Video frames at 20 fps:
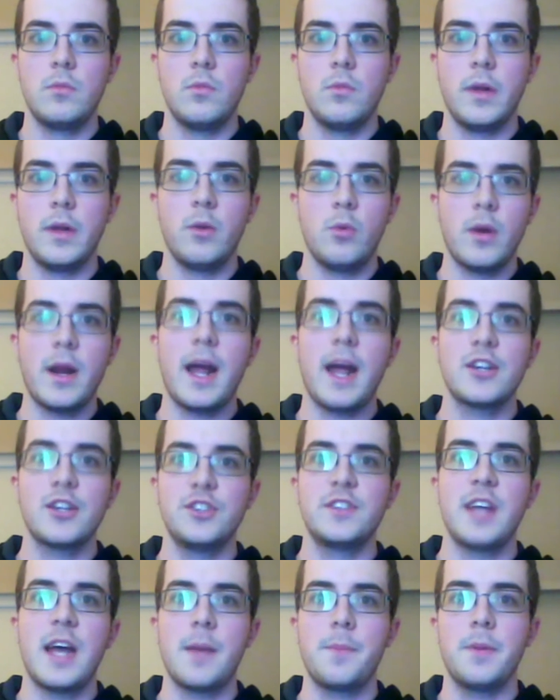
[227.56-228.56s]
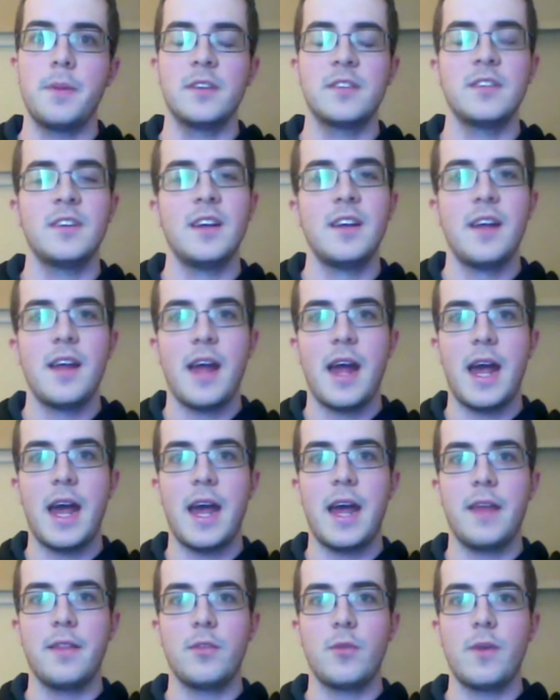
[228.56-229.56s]
what actions happened?
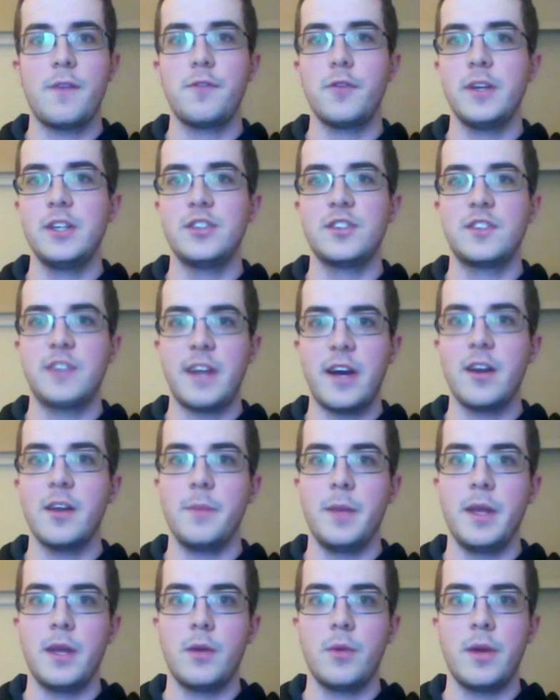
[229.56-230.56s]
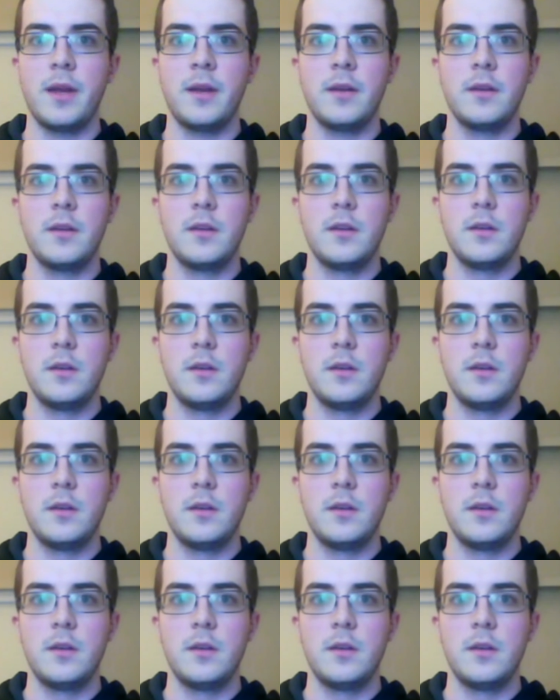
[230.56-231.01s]
And the referee just stared at me and went,